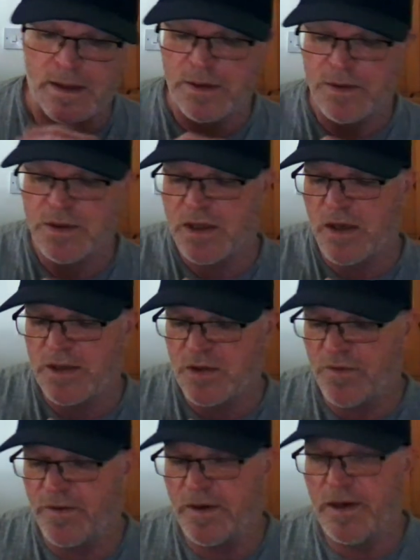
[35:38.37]
Slice
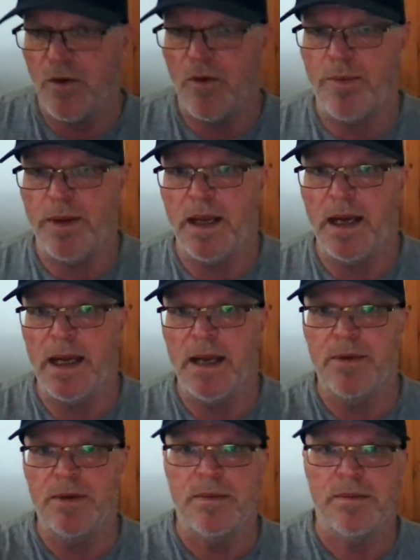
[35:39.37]
off a little bit of
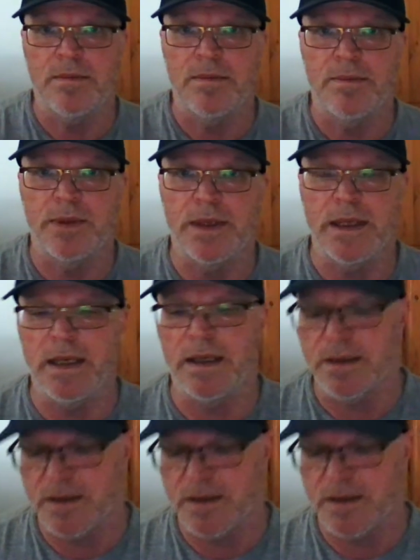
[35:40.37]
lemon, put it in.